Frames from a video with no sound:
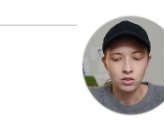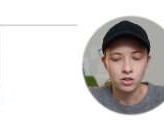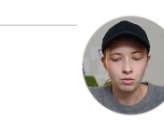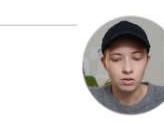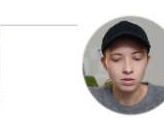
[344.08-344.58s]

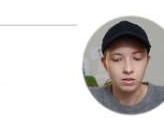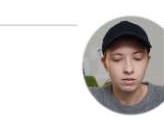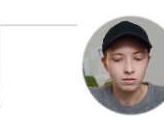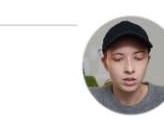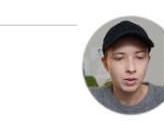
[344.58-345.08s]
So
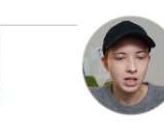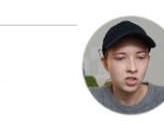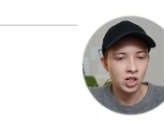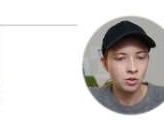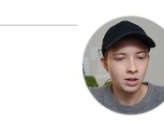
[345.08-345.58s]

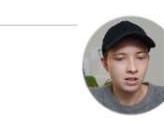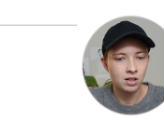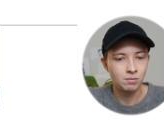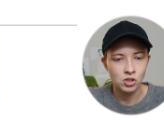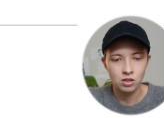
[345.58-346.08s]
lowercase j twice,
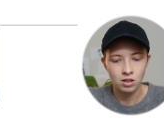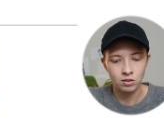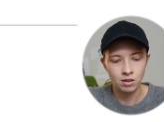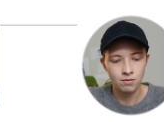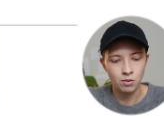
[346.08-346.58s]
I'm just
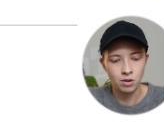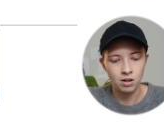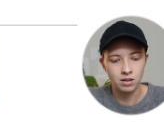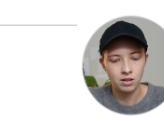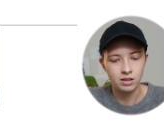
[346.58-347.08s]
gonna look
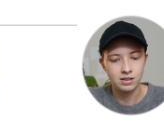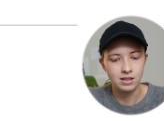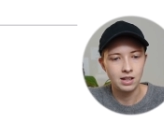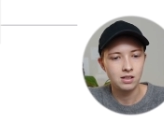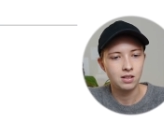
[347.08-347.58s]
for
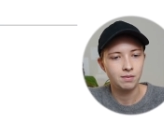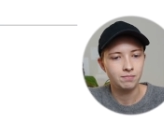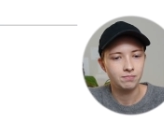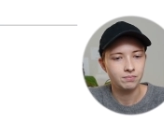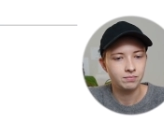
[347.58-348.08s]
date,
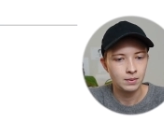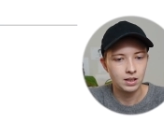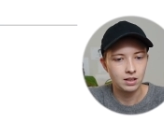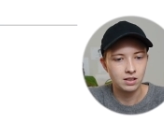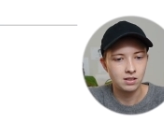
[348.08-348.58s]

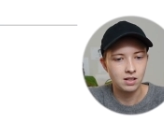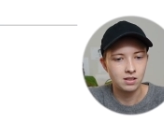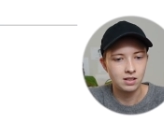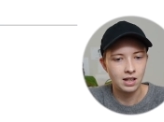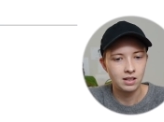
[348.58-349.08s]
and that's
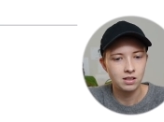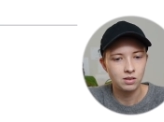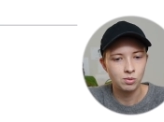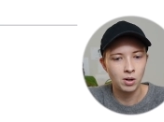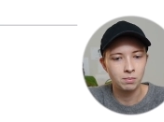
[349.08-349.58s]
this
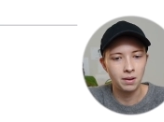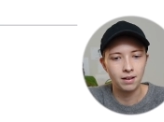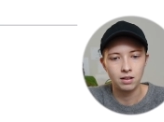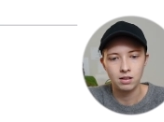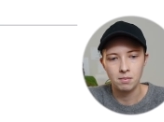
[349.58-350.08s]
date
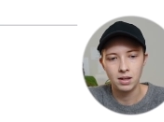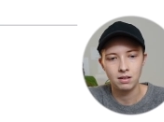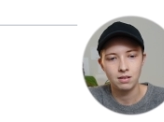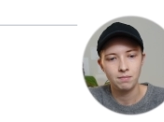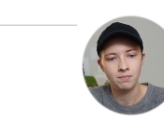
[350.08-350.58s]
SmartBlock
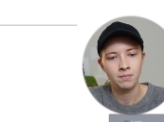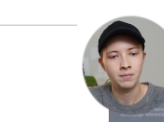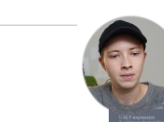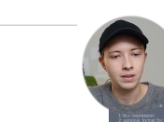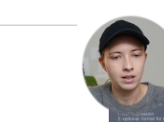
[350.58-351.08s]
command.
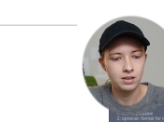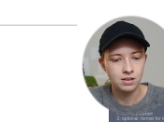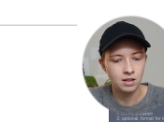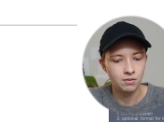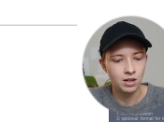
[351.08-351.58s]
And
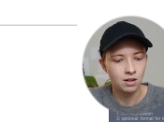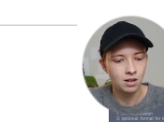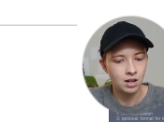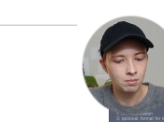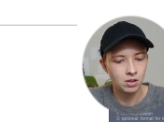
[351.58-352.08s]
inside of
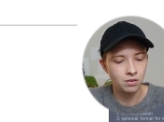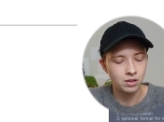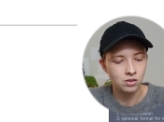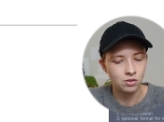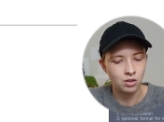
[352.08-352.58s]
here, I'm
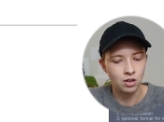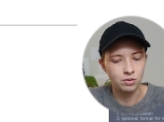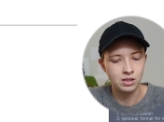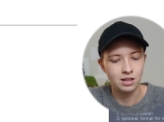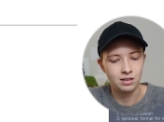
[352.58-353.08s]
going to
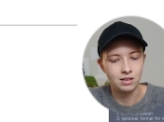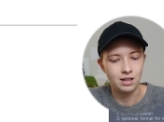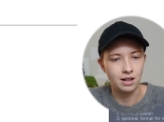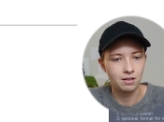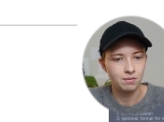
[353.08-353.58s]
go to
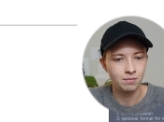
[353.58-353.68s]
day,